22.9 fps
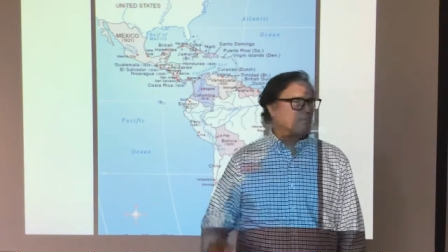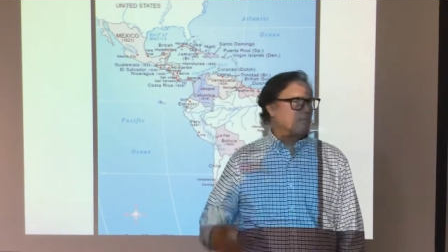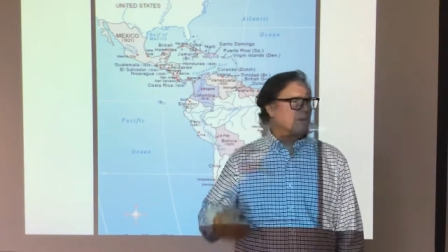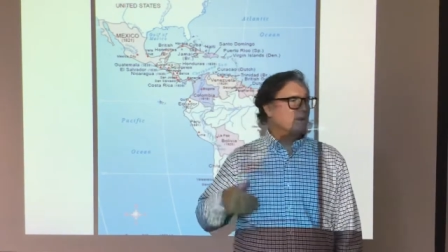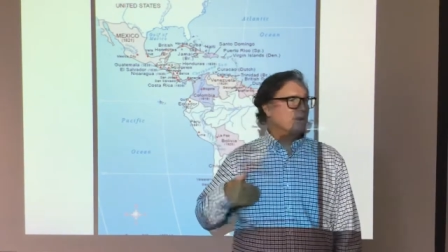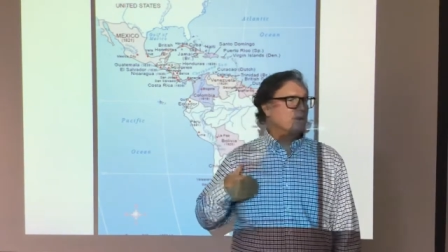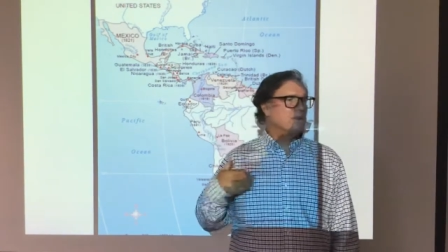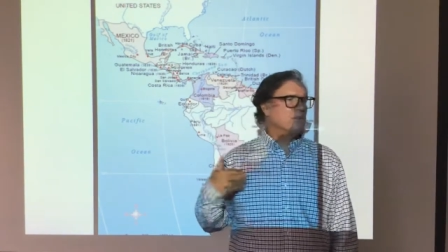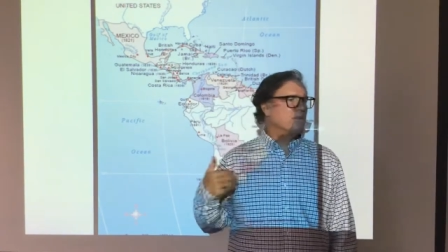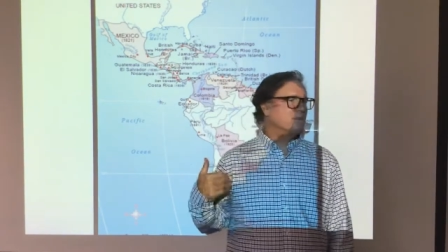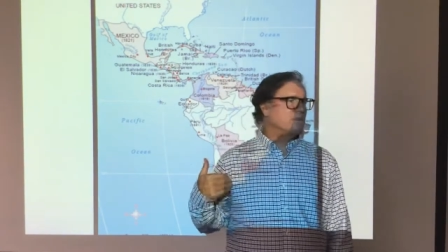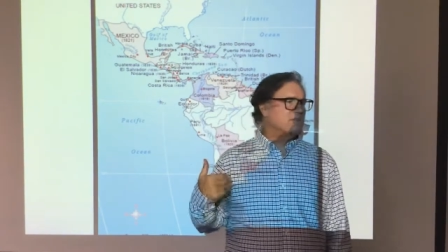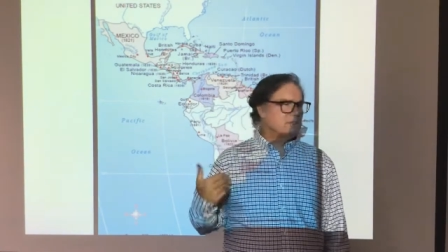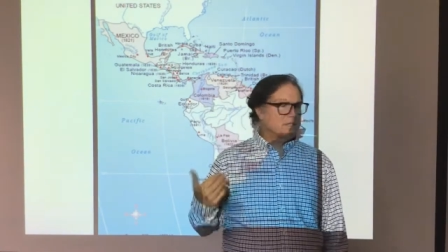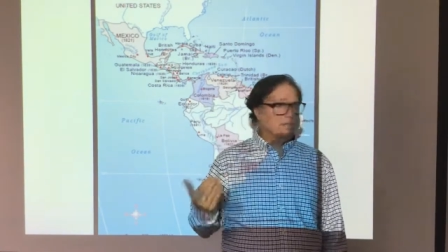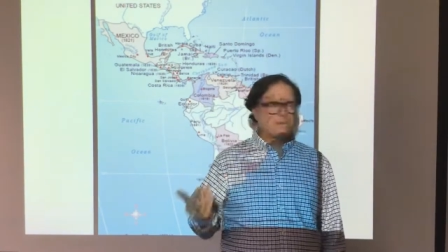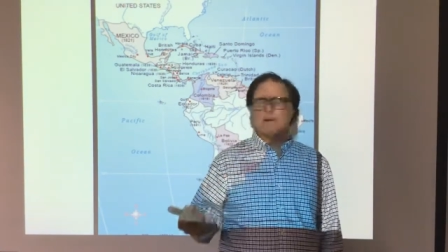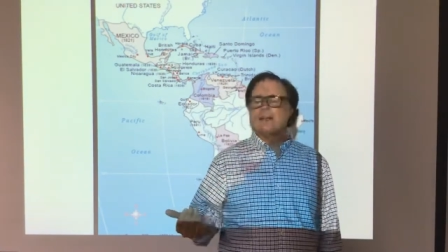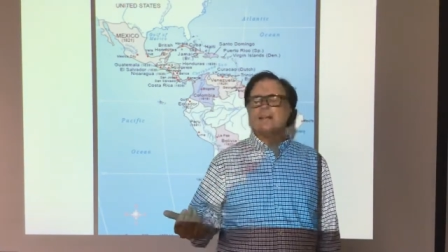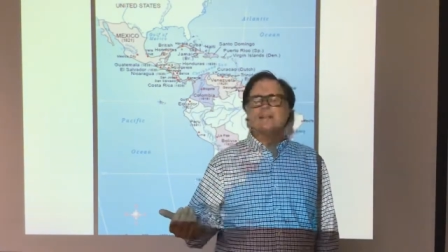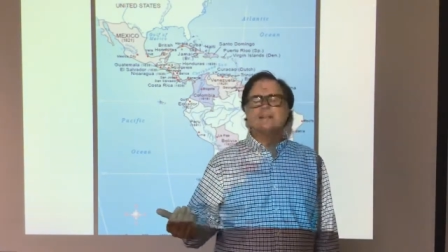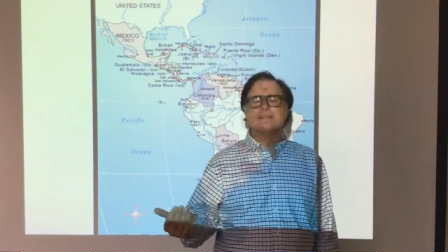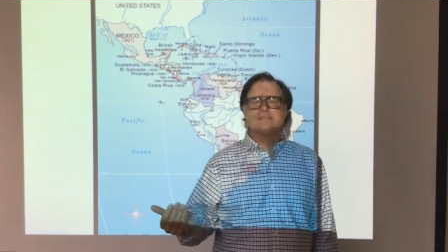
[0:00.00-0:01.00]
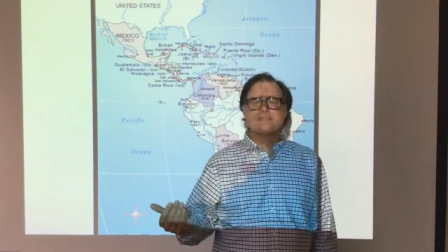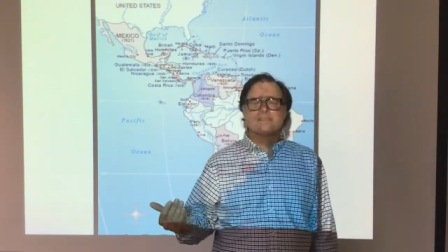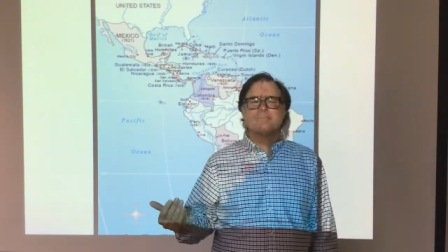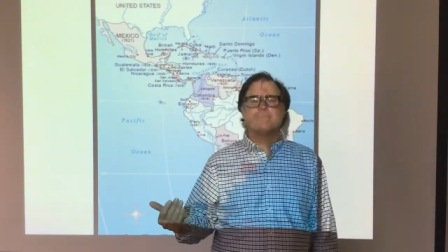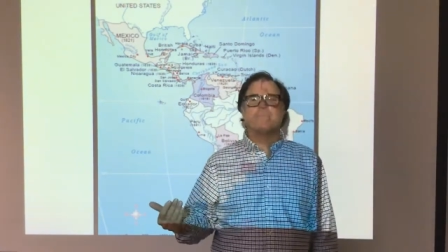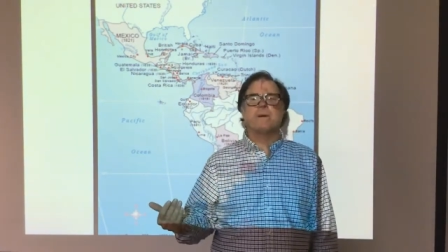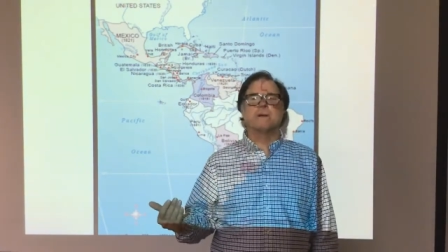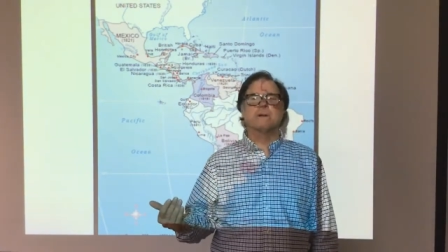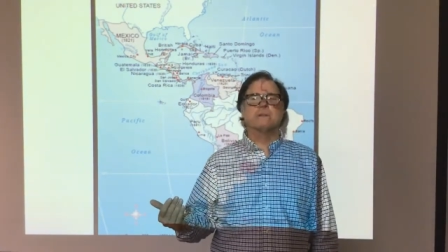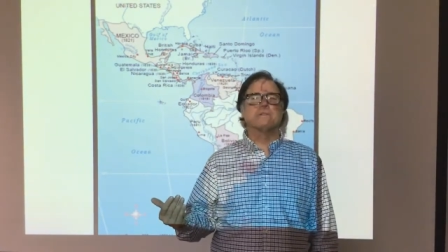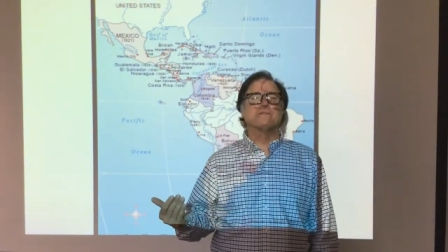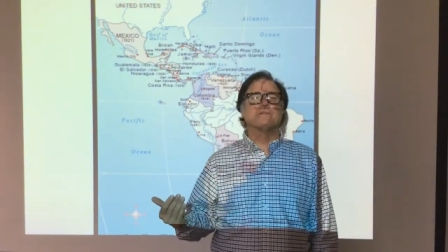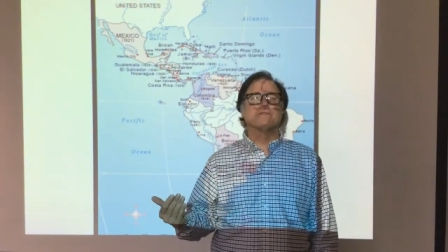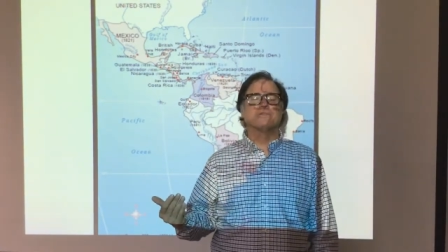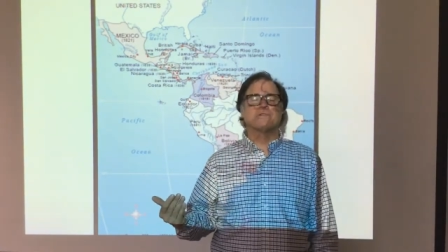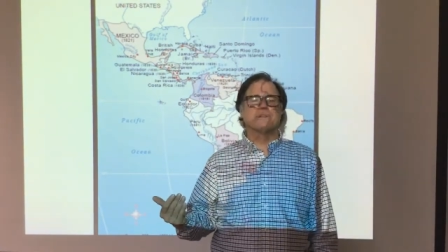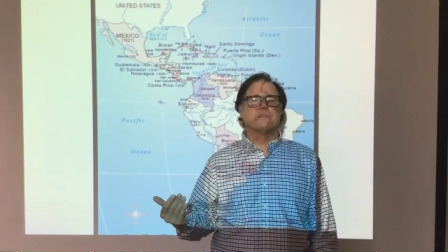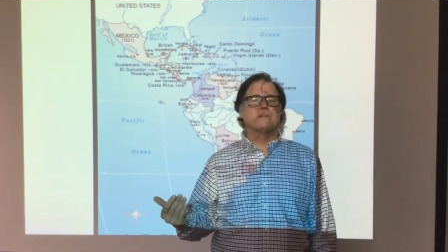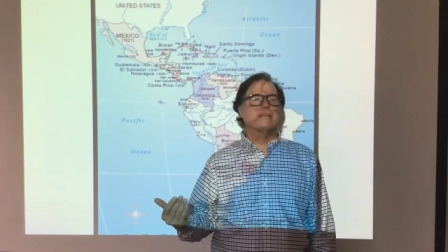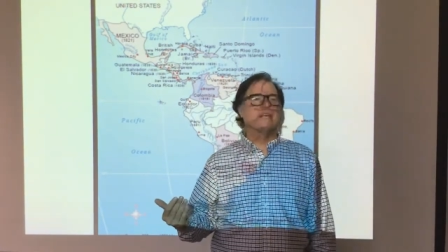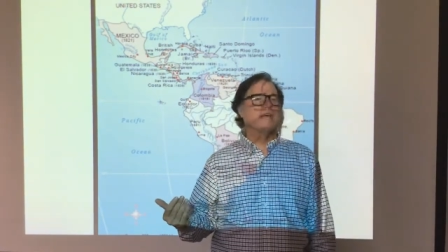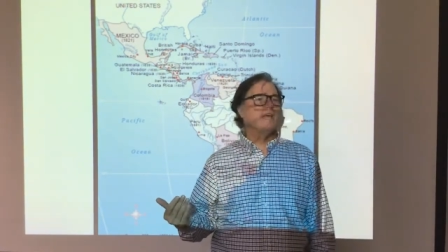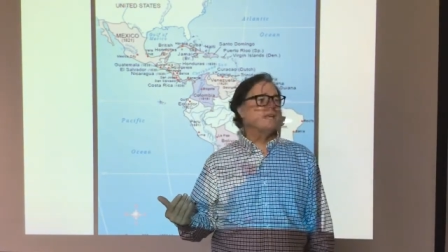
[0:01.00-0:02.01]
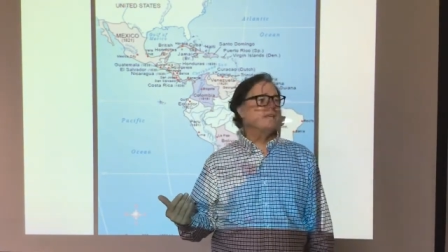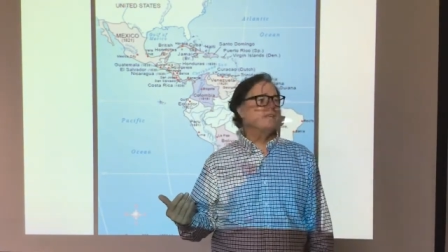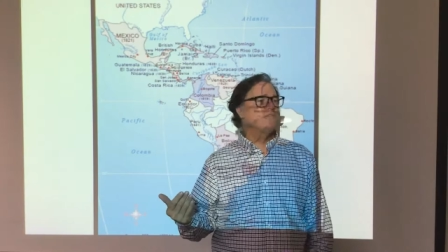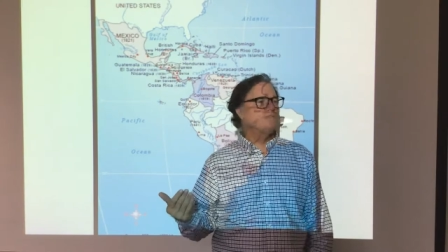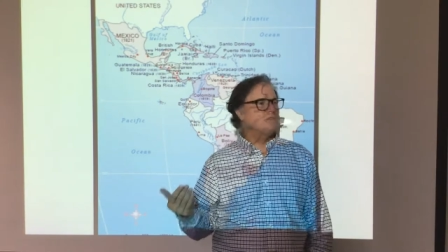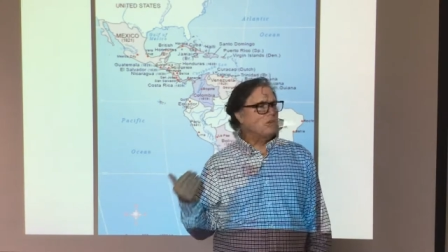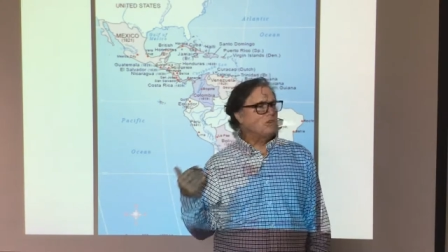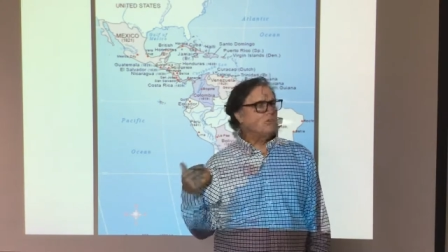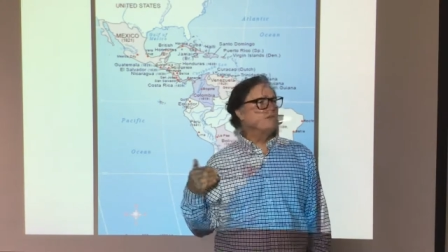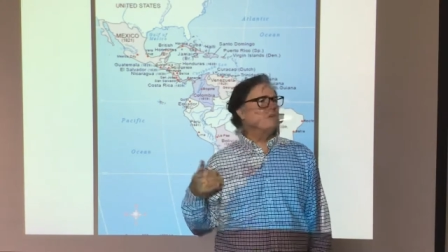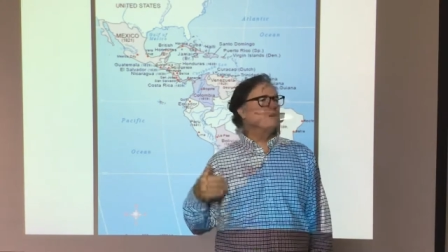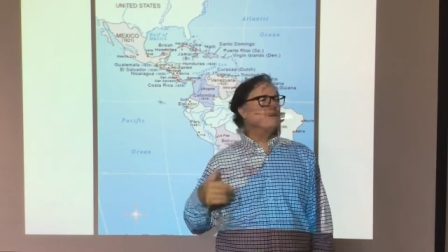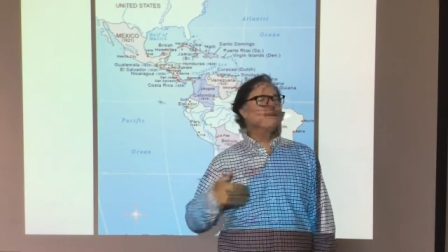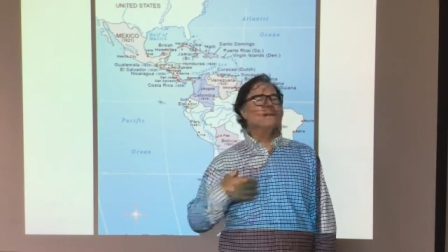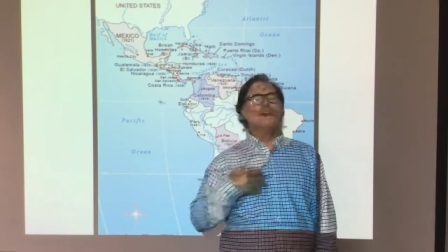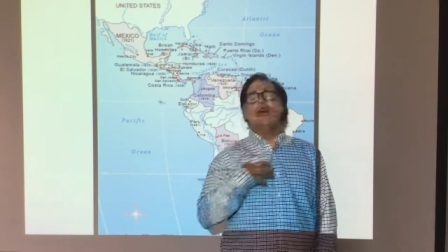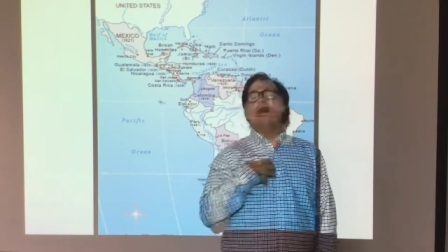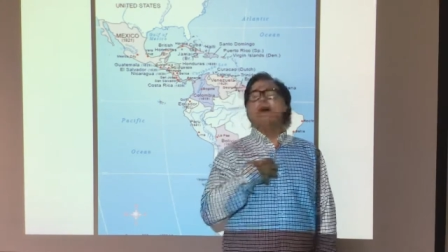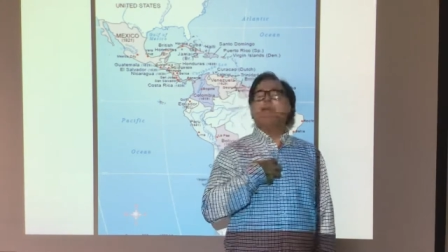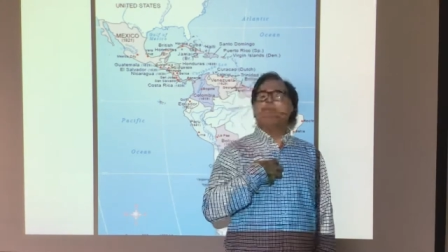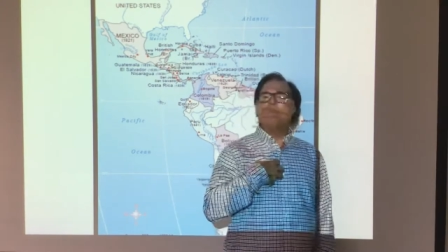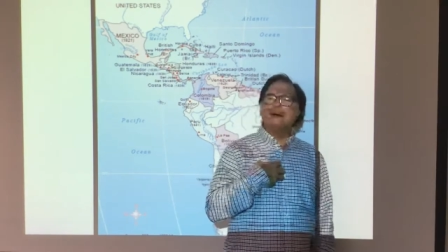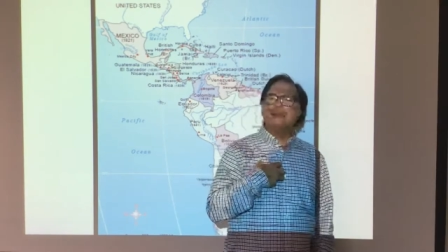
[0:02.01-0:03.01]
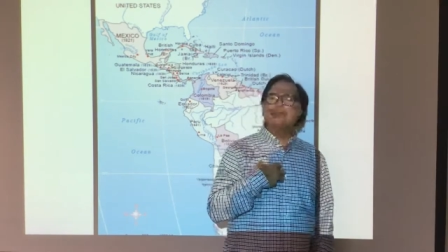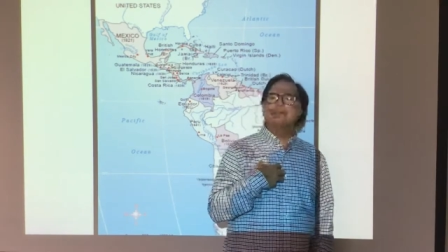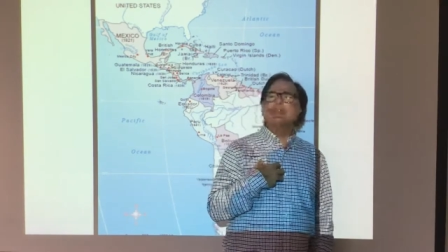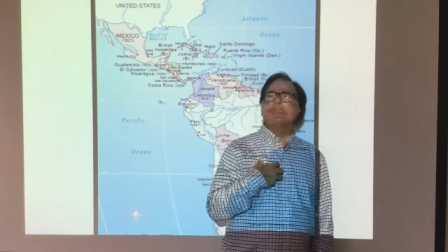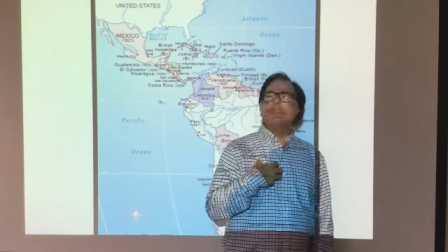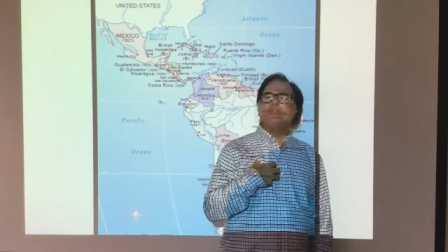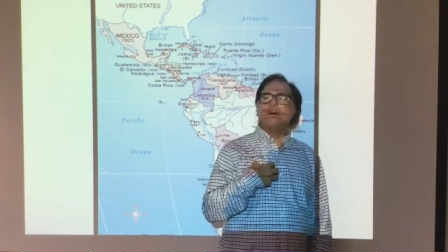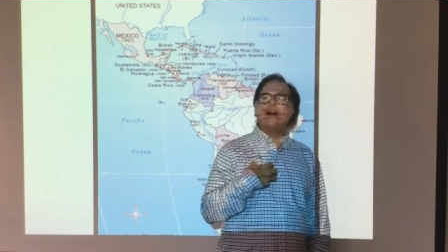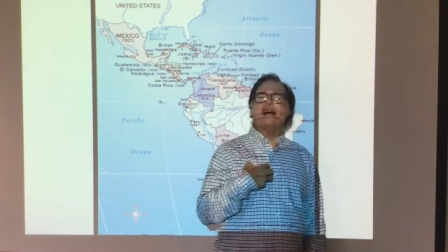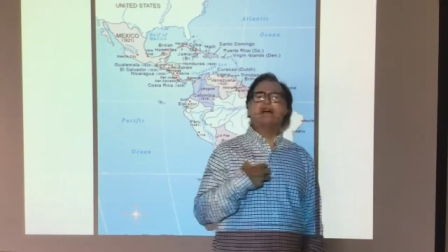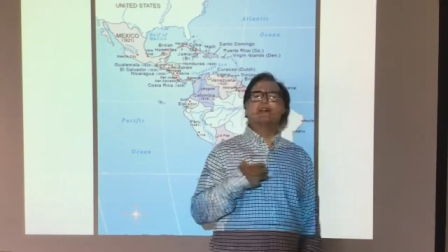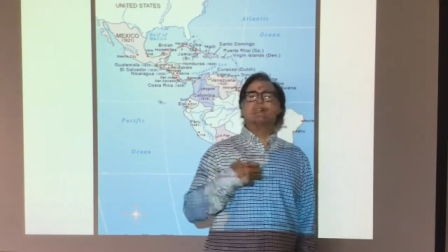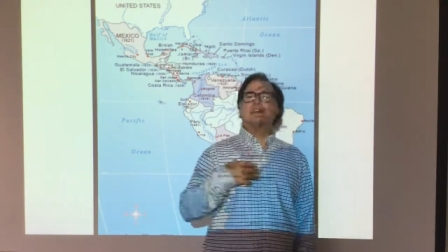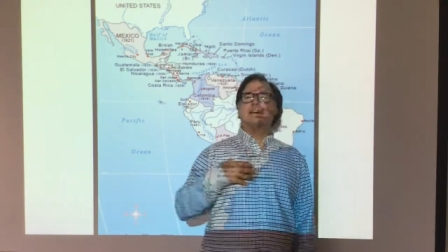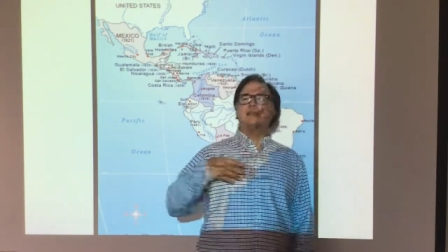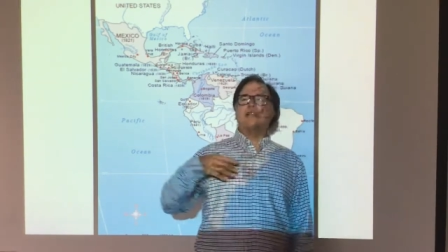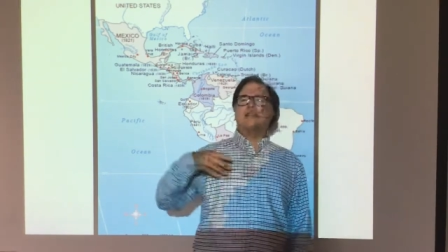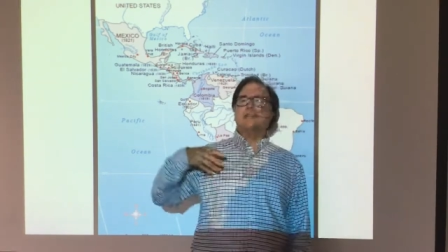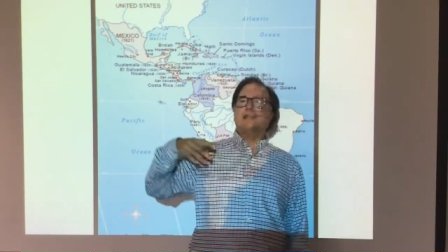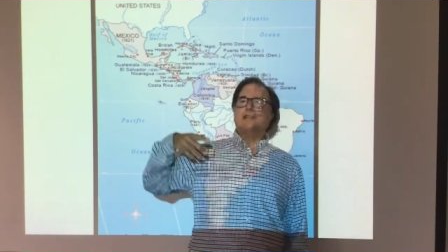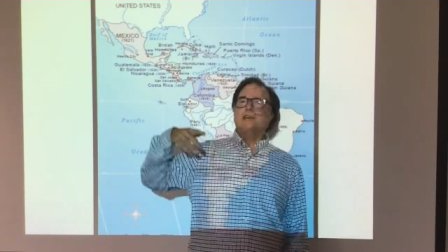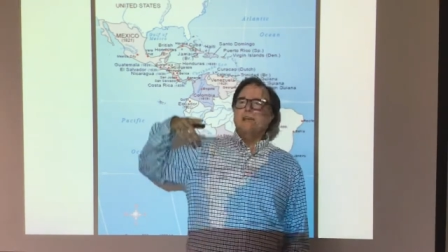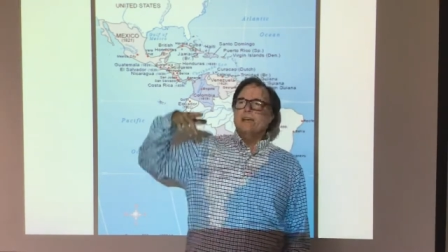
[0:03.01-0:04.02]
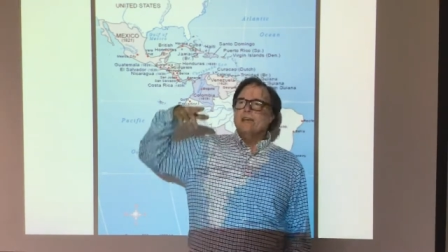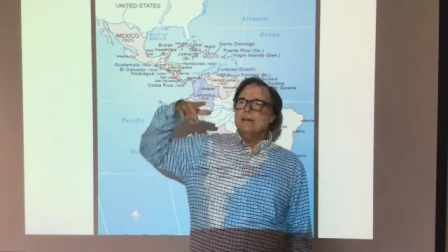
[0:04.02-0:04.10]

What, what's the greatness of Martin Luther King Jr., but the fact that he